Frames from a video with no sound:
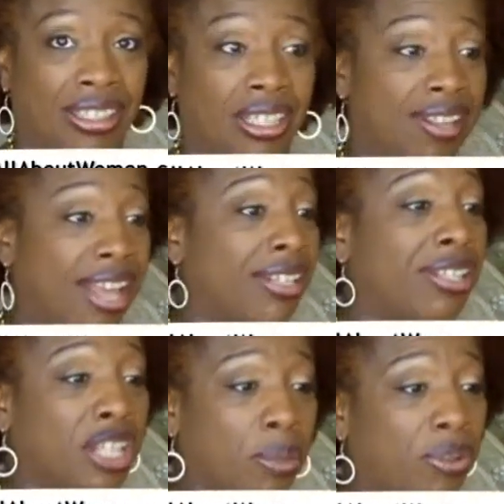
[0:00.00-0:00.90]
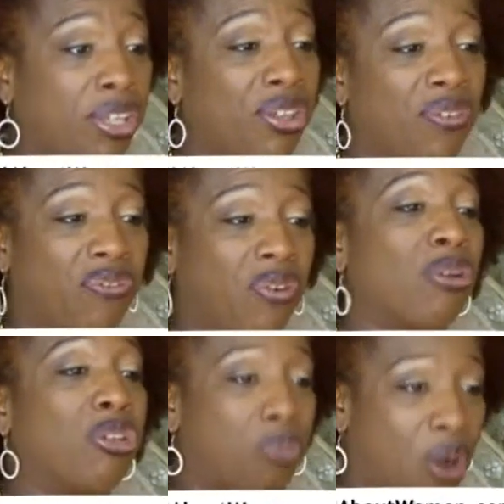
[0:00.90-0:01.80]
is that it's simply the
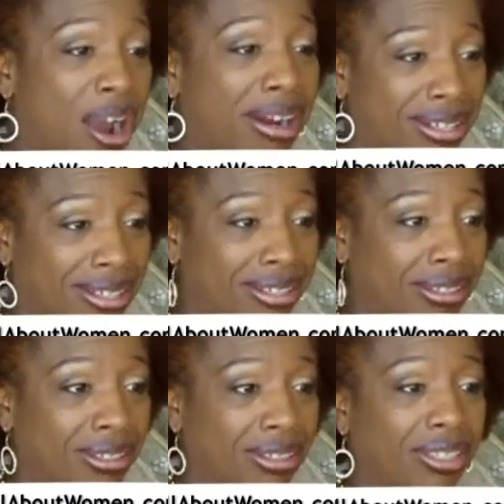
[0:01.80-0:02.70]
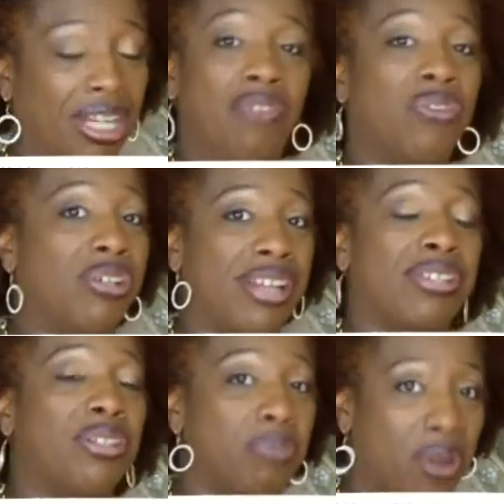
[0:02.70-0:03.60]
first part of your
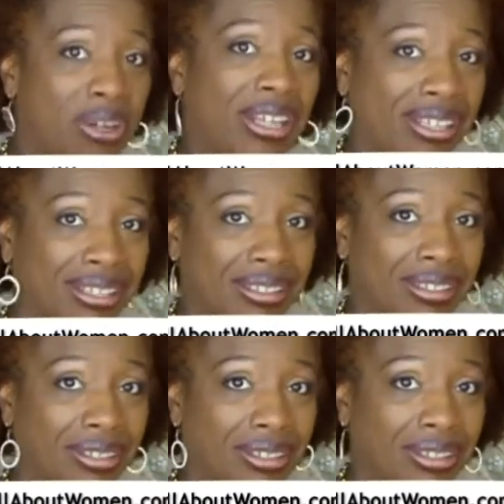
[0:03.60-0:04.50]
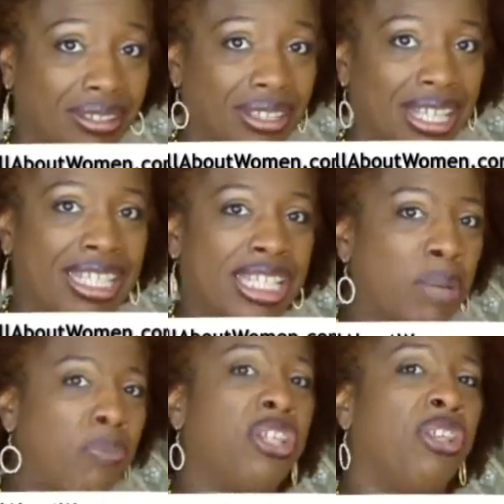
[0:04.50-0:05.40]
testimony. Mm-hmm. It's
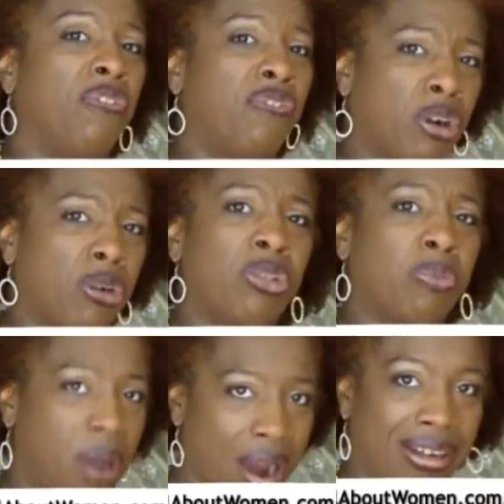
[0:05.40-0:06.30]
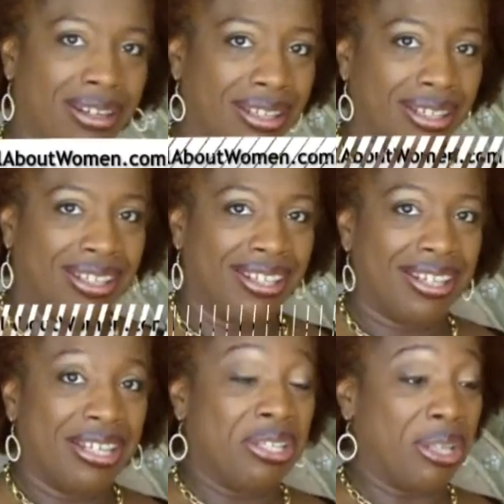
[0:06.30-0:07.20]
simply the first part.
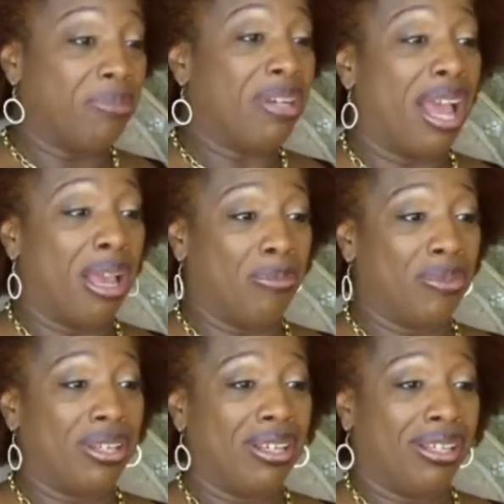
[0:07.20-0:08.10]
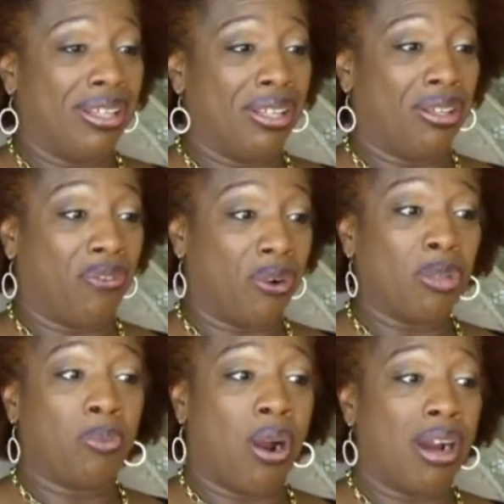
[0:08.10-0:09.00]
Sometimes the
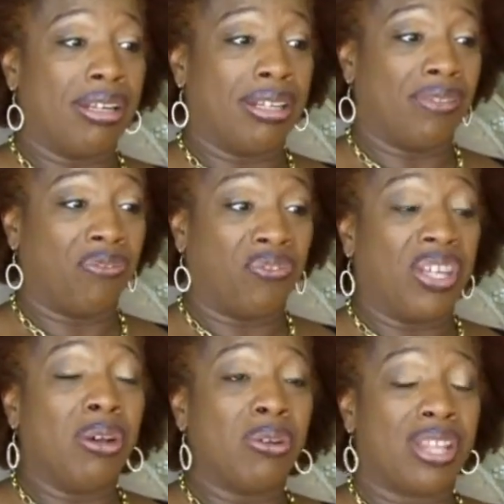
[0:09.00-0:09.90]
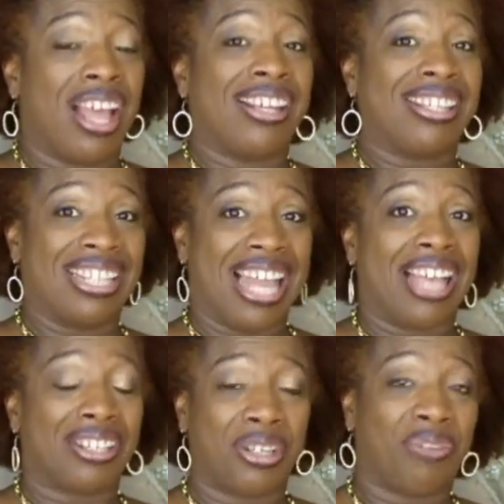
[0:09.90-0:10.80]
first part feels like it's
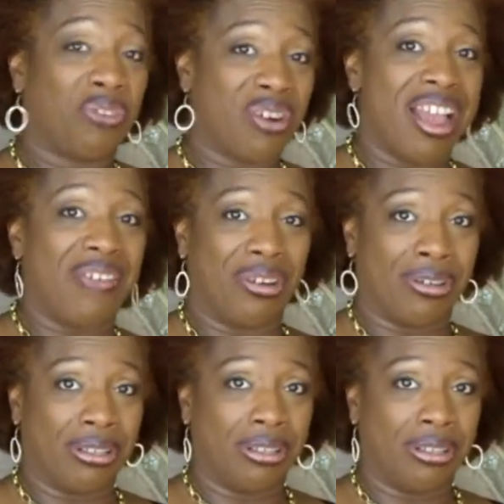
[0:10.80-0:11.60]
lasting forever.